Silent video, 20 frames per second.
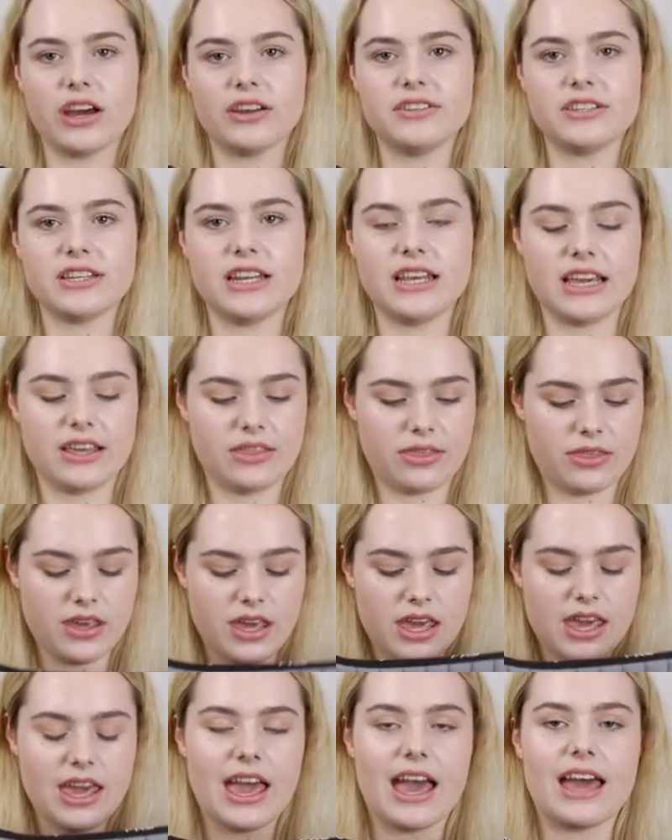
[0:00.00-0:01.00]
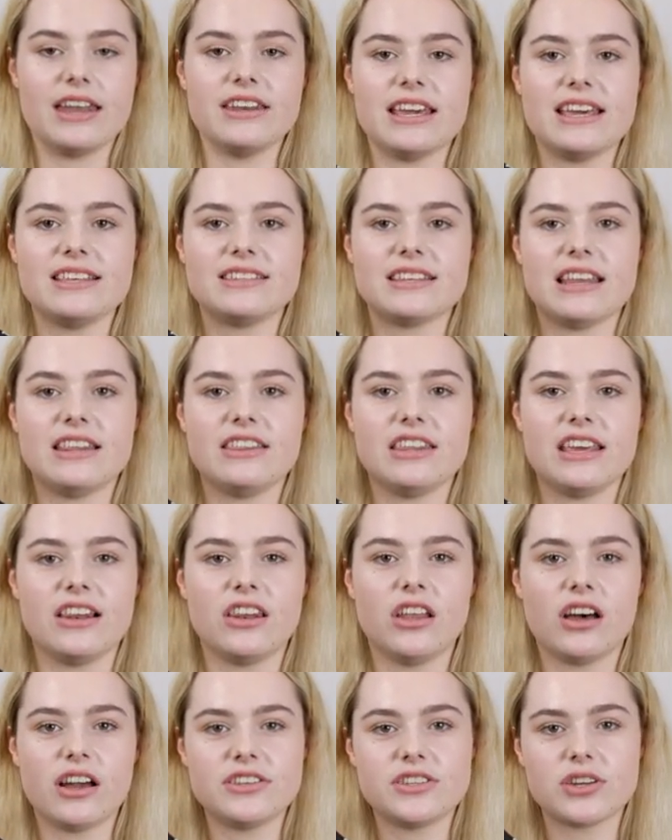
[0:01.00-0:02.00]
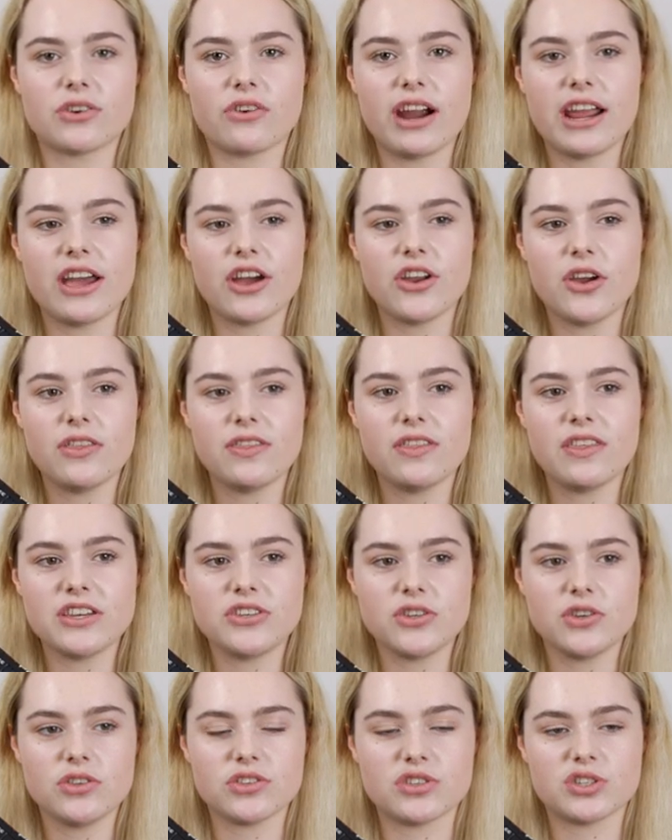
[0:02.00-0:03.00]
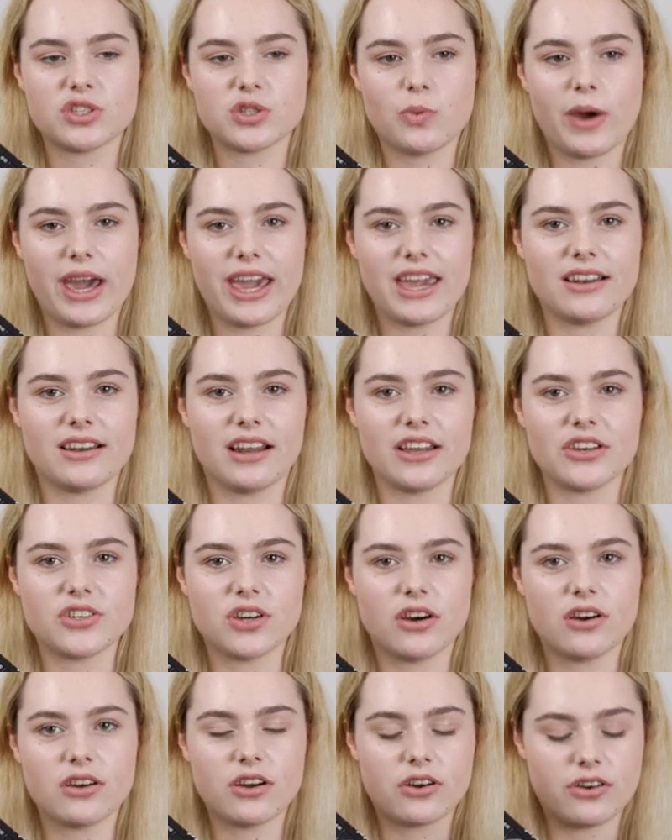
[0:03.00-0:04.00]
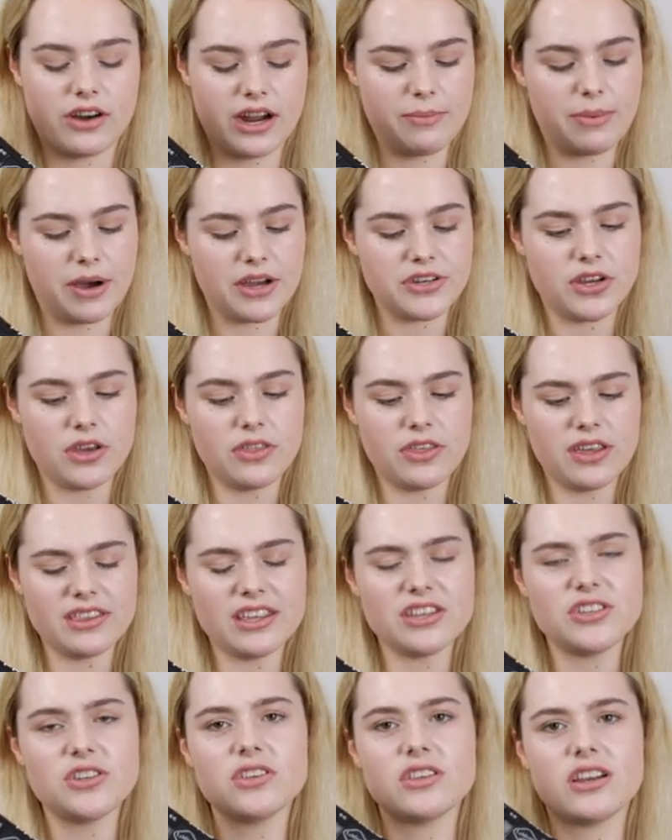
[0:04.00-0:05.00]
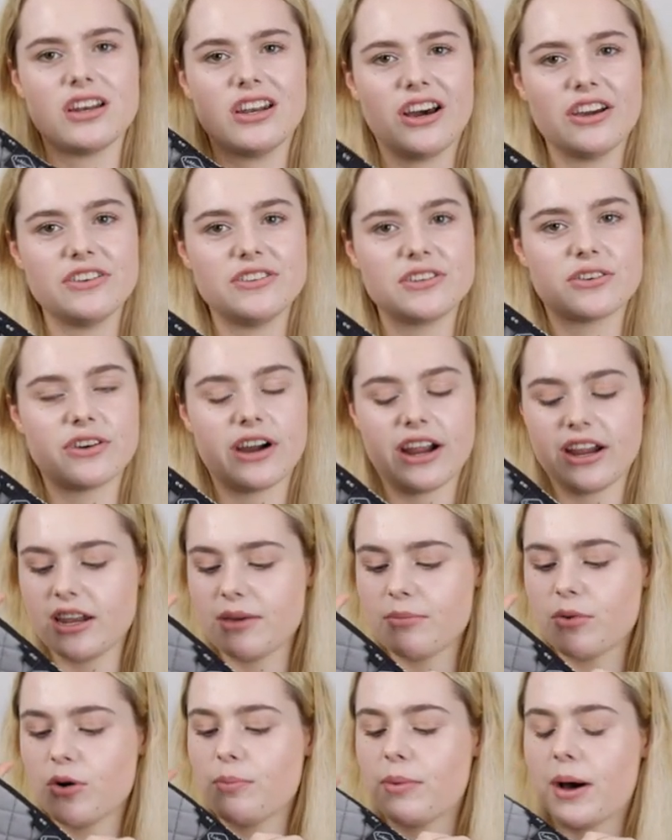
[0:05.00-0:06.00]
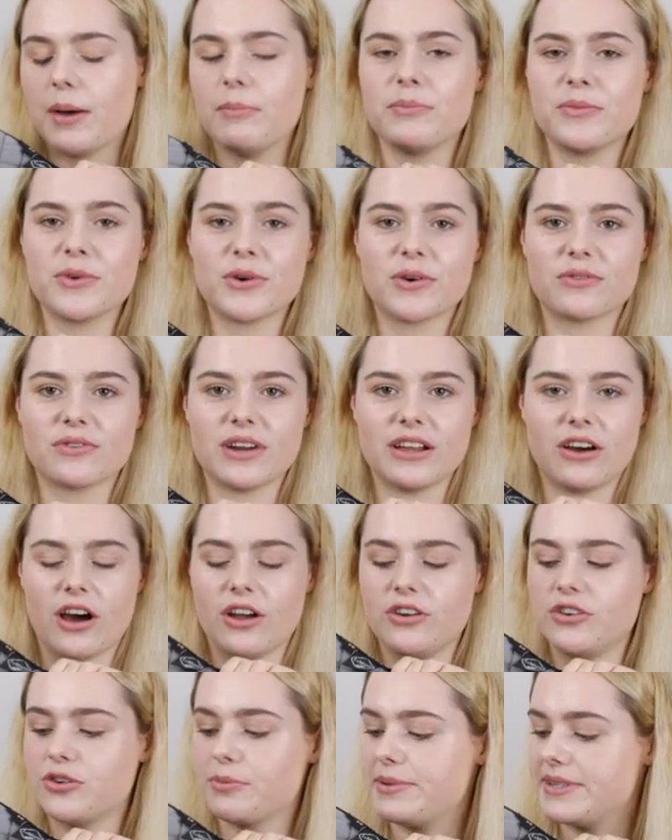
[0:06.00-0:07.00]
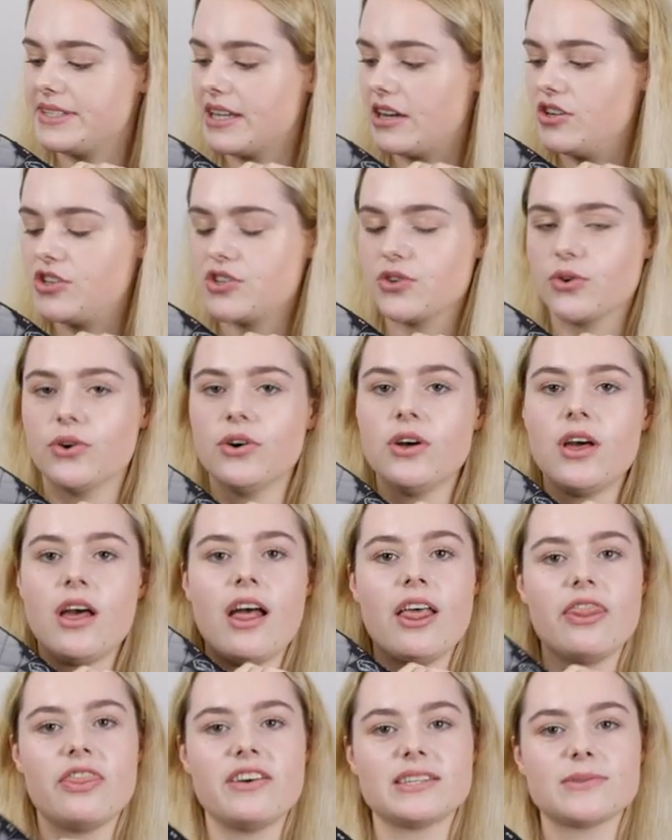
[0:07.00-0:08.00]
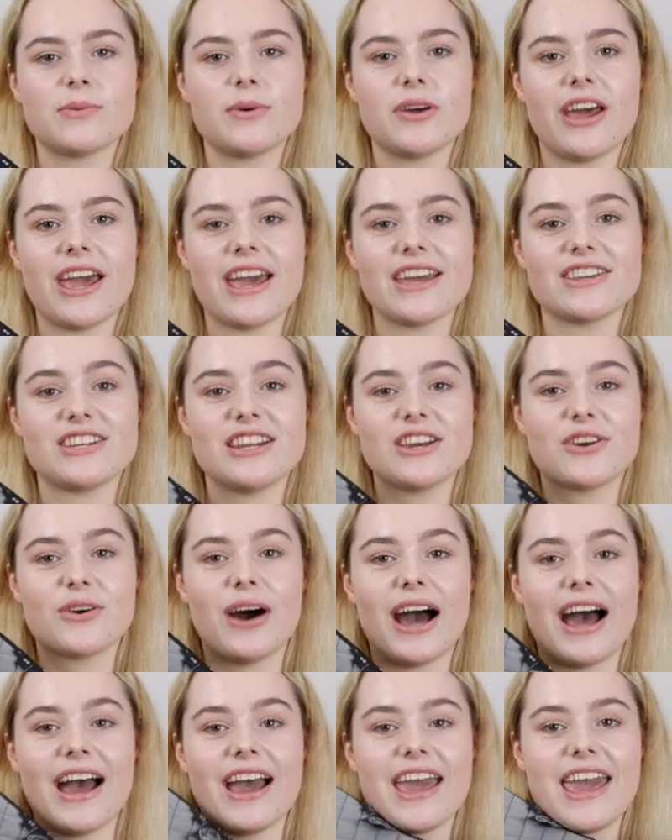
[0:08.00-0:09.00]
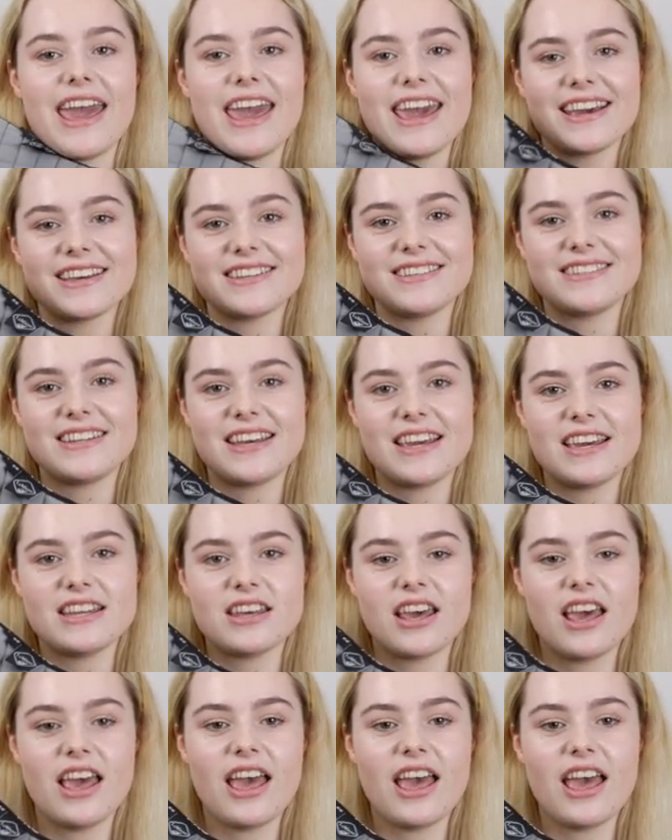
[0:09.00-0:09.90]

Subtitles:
underneath, and it is in the lighter grey. I know that they do the suede like darker grey, but I don't think they do the lighter grey anymore, but I'm not 100% sure. This one I actually got at Hickstead,